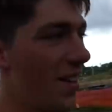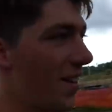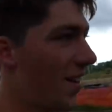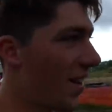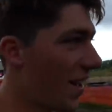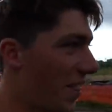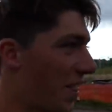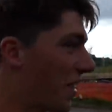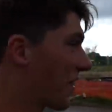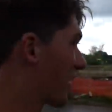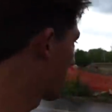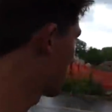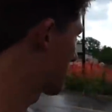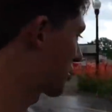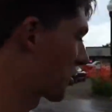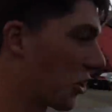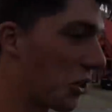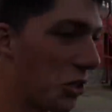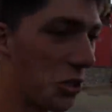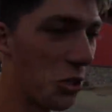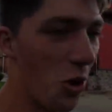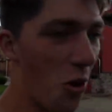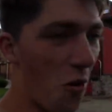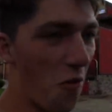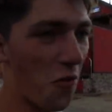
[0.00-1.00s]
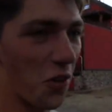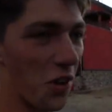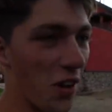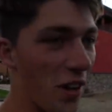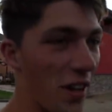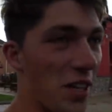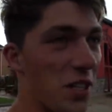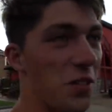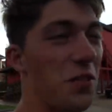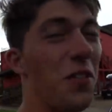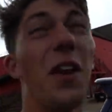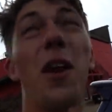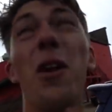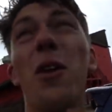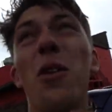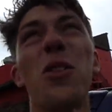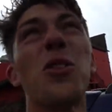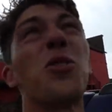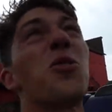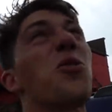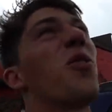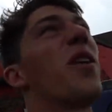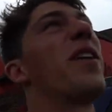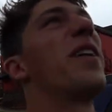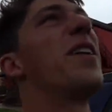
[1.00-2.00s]
I think that's gonna do it for today's video.
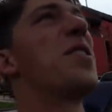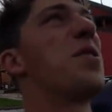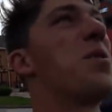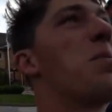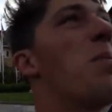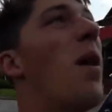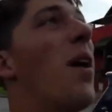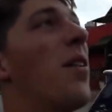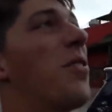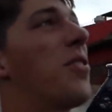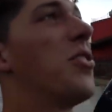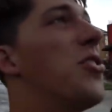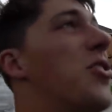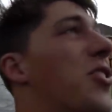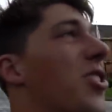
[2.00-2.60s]
This rain is about to